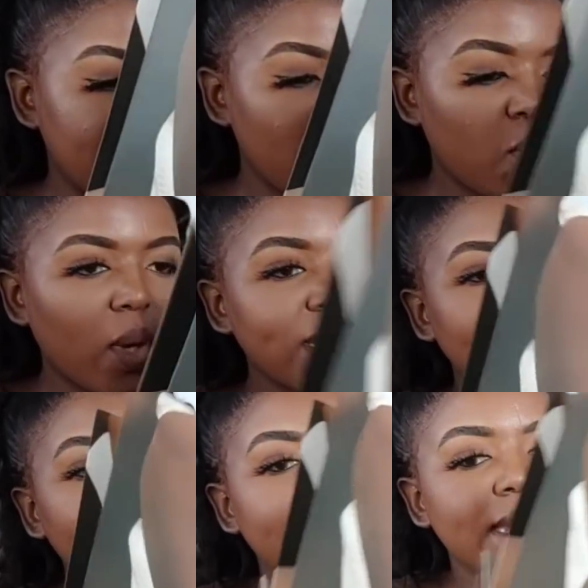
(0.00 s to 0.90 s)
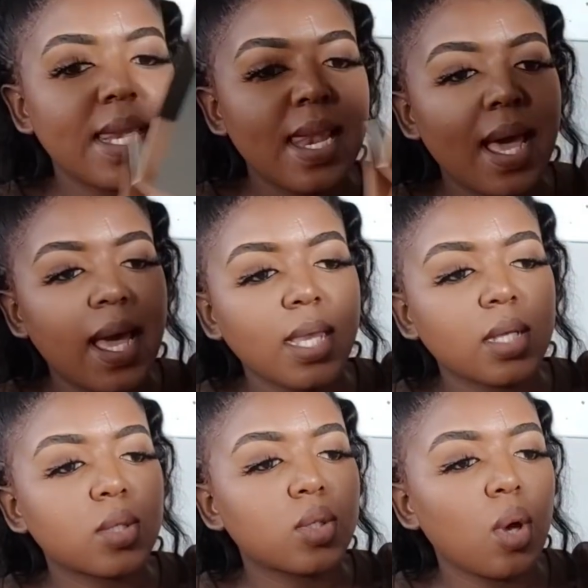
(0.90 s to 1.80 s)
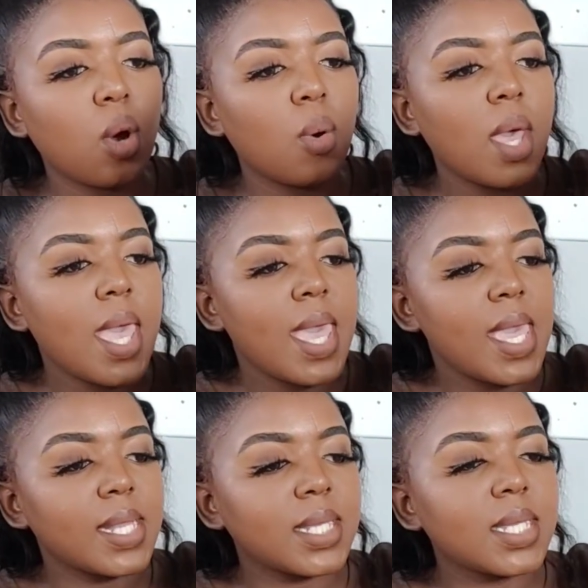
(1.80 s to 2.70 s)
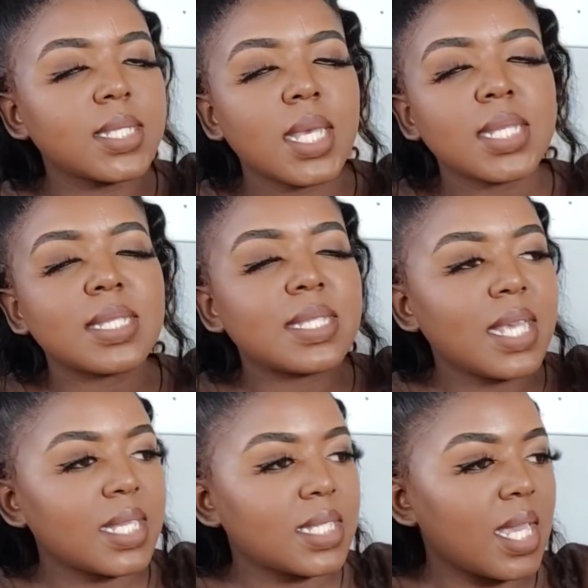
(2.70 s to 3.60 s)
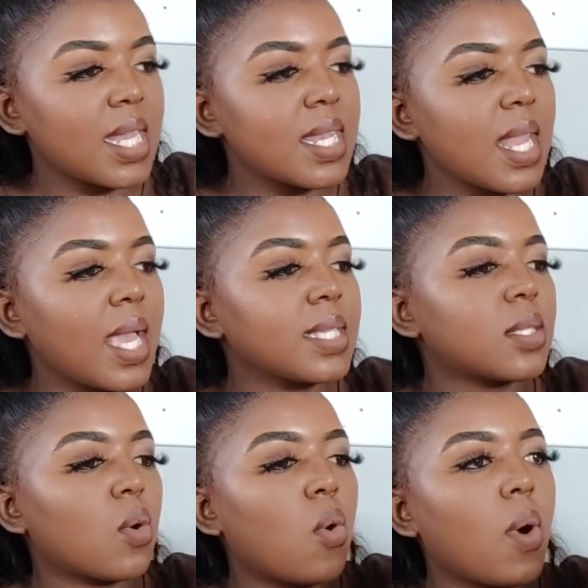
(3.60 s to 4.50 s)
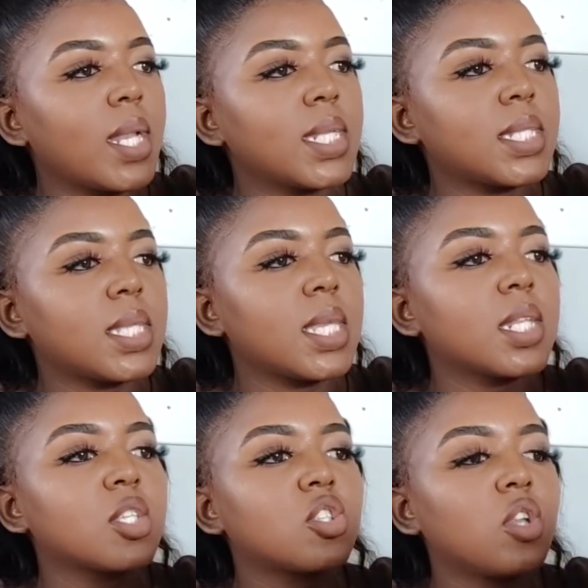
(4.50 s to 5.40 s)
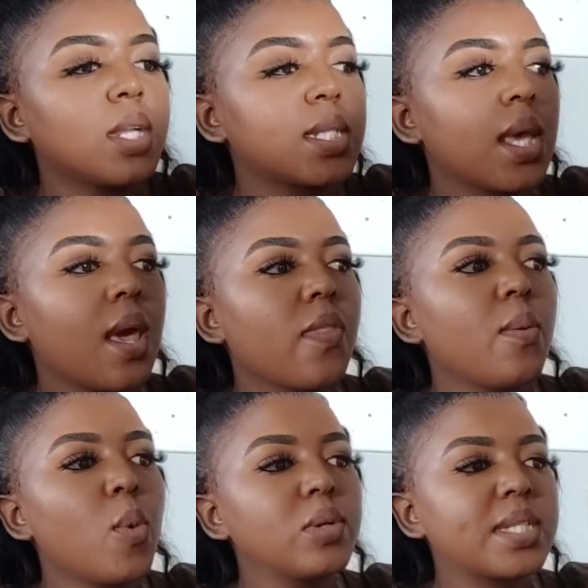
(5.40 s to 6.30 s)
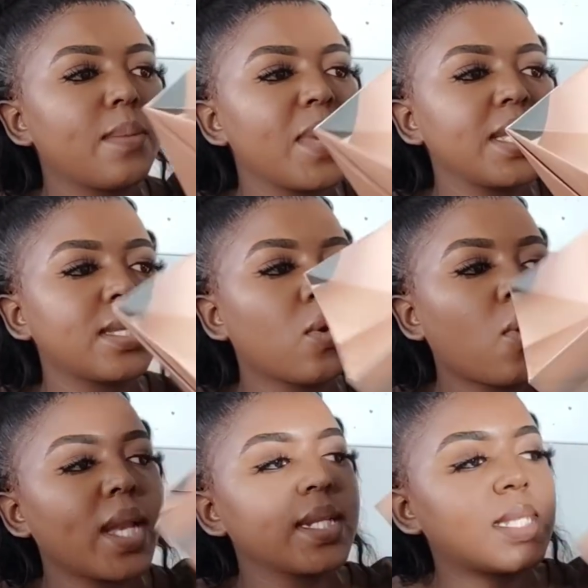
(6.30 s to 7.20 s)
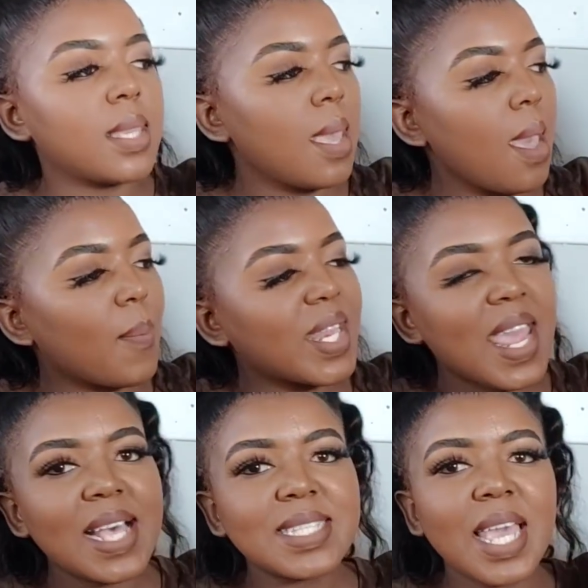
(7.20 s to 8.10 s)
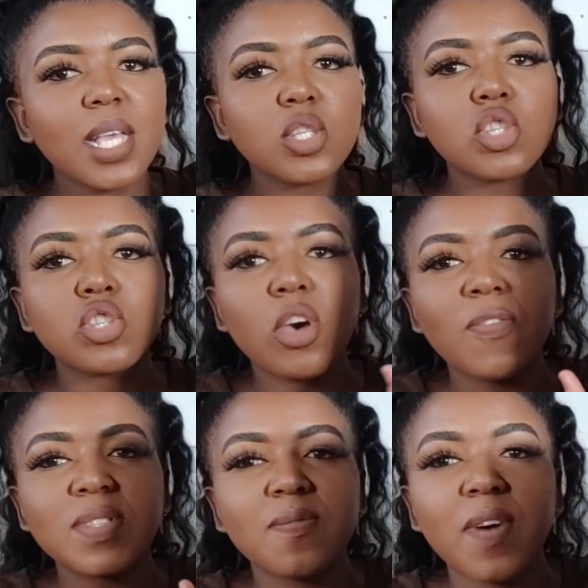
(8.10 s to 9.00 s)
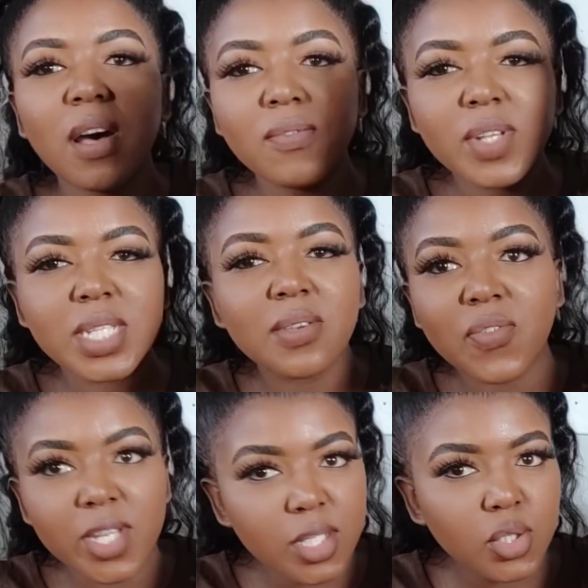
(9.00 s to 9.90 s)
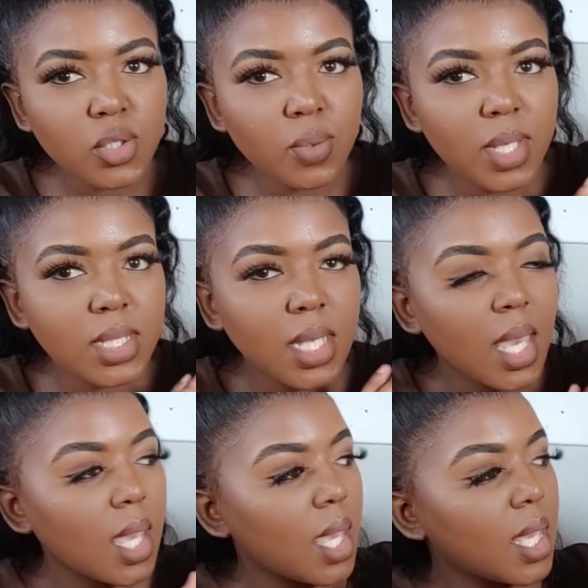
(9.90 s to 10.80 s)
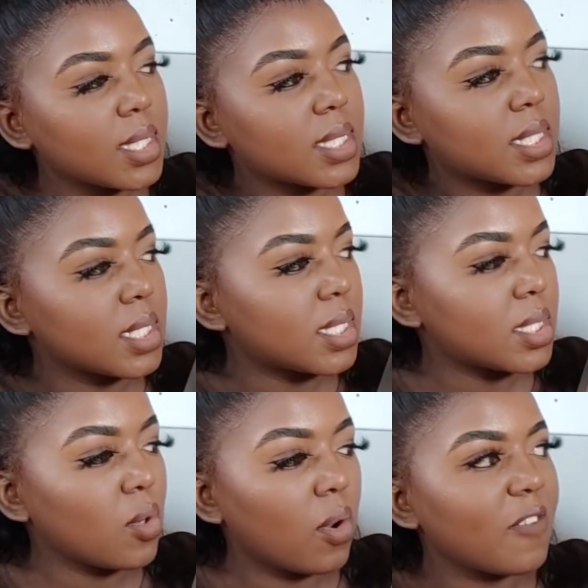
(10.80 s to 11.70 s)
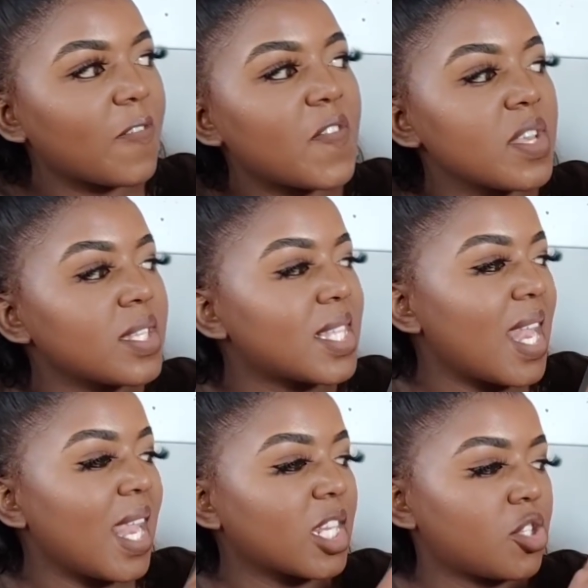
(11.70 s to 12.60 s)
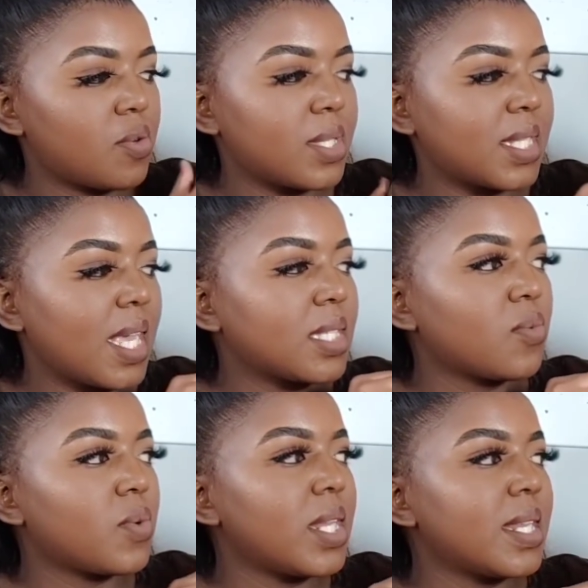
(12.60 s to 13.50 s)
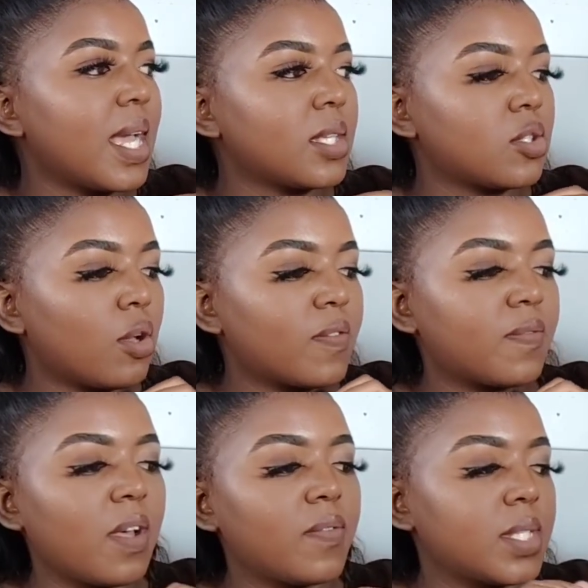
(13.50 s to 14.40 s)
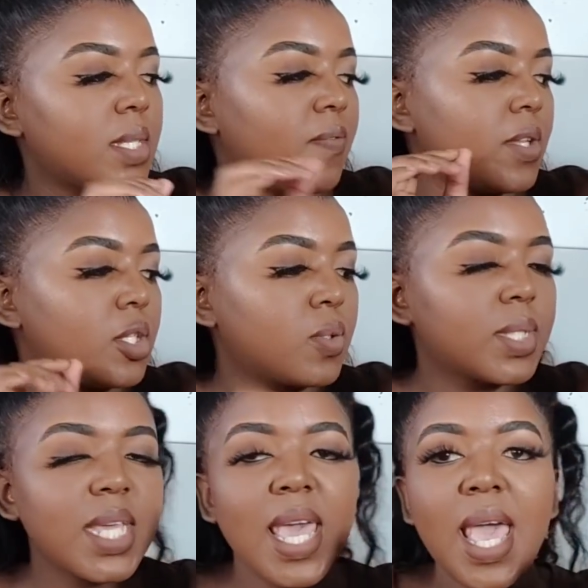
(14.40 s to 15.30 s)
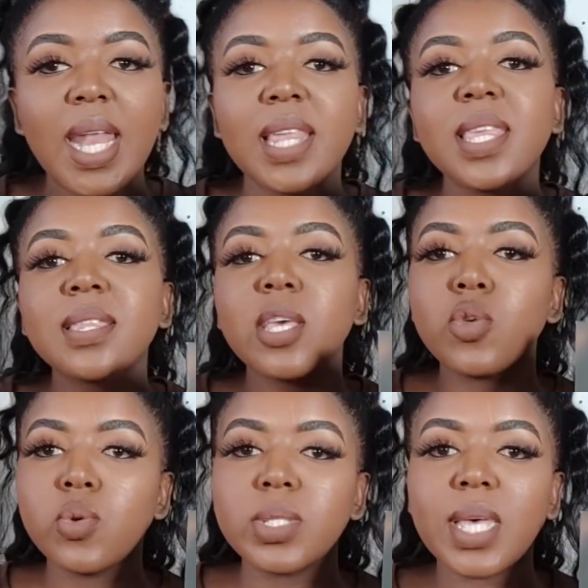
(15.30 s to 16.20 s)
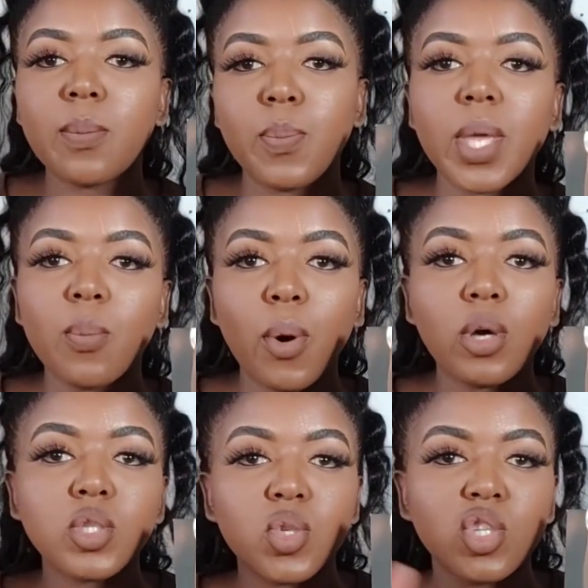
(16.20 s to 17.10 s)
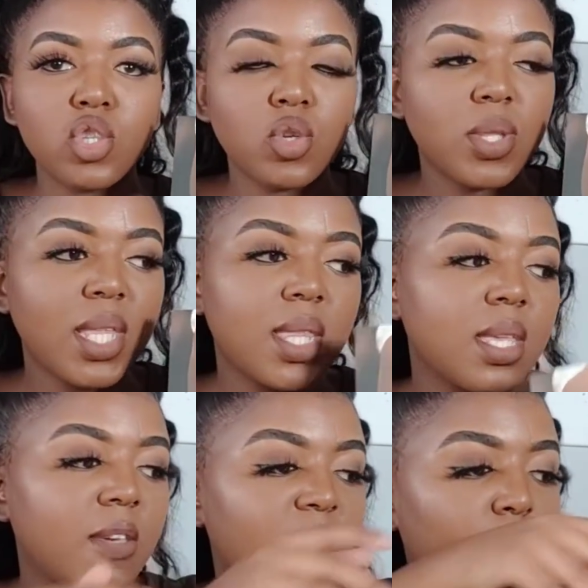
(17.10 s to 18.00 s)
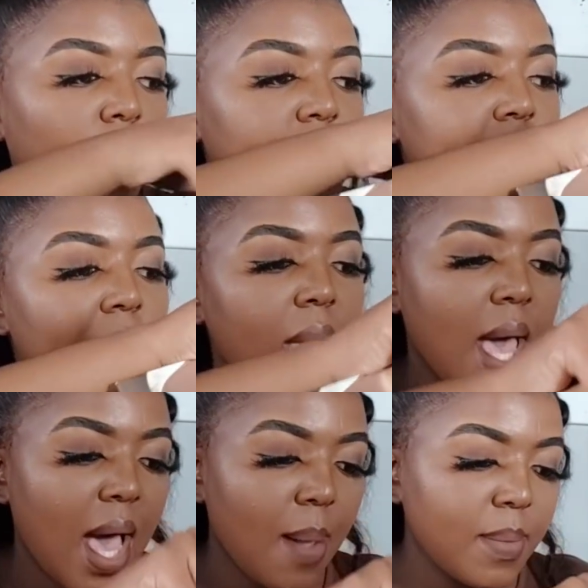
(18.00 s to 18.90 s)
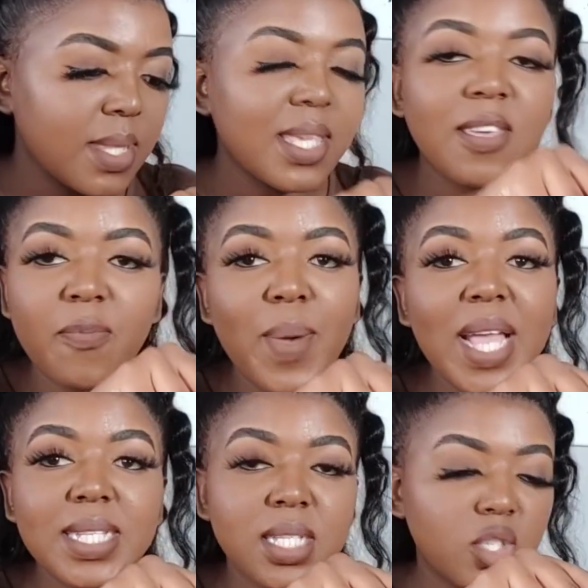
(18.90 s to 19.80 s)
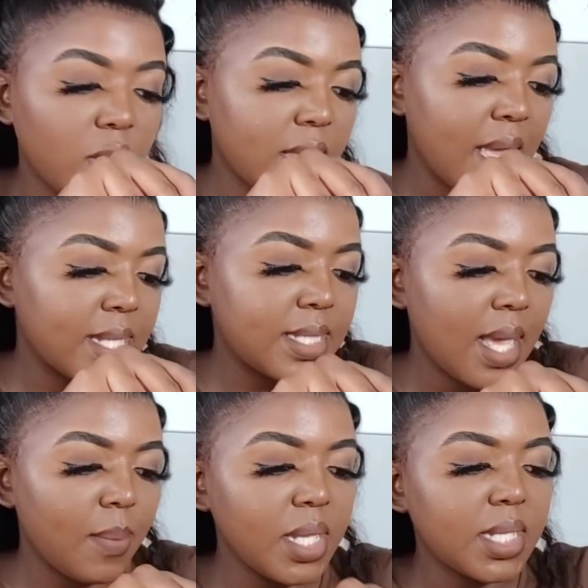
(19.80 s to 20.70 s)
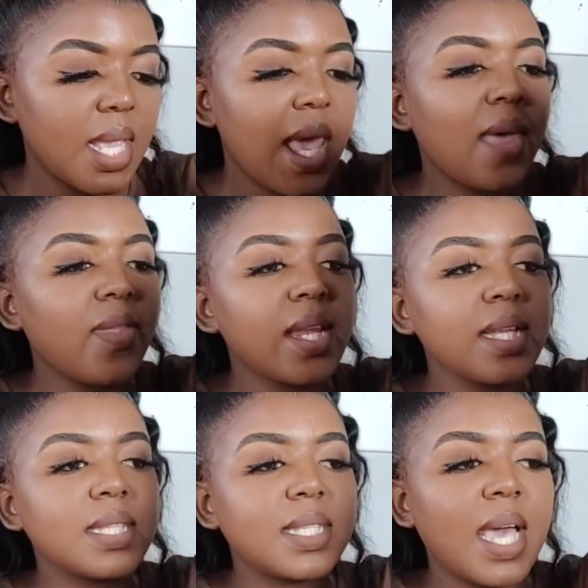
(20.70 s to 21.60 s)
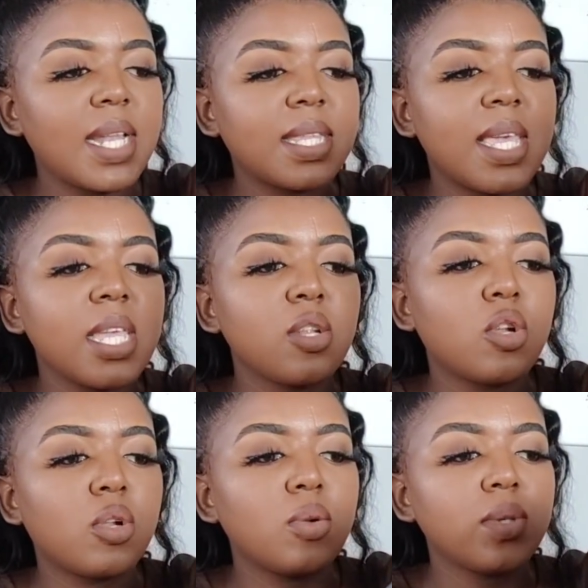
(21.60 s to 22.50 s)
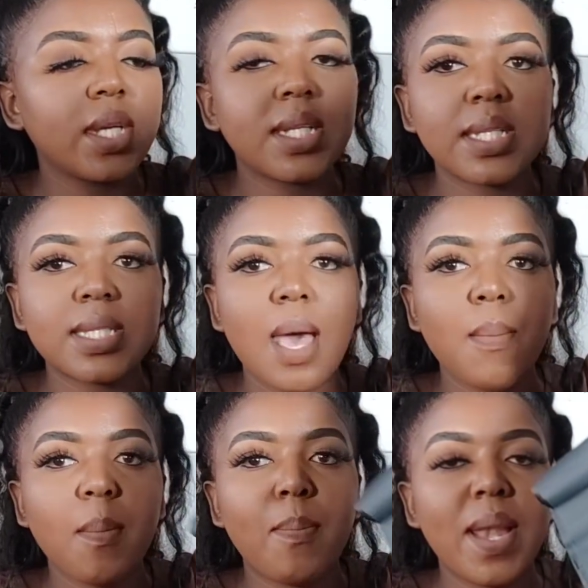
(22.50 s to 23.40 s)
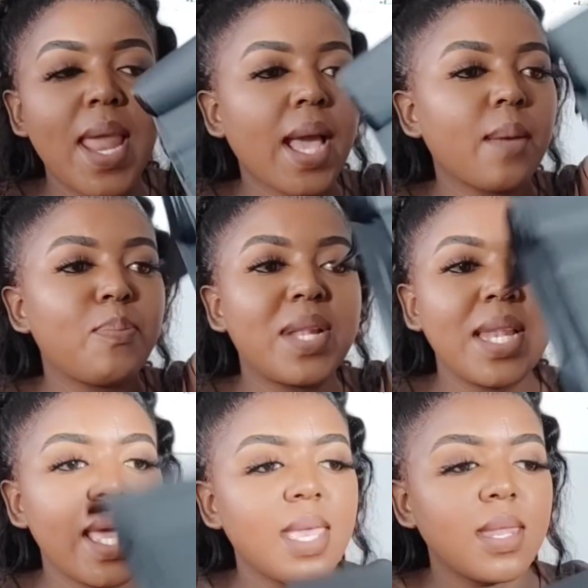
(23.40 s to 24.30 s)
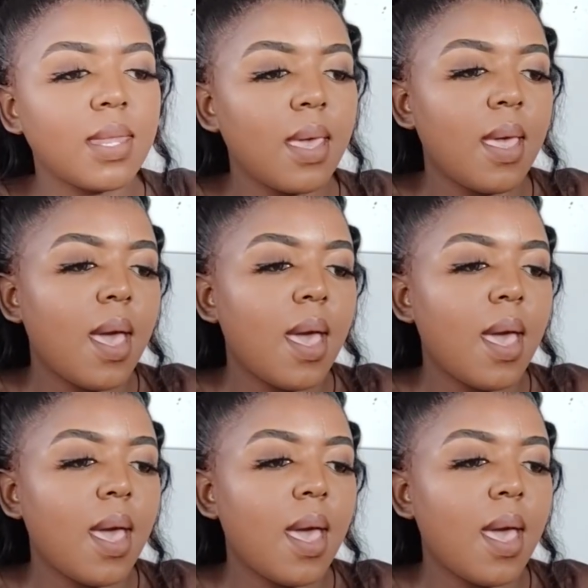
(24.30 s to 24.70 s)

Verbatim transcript: see what it's like so it is such a nice quality it is not the most amazing quality but it has like a soft velvety finish to it it's just your it feels luxurious it has a really nice soft velvety finish to it and i think they use that big box to ensure that the gift box um, the gift bag does not get damaged and then inside they included some black plain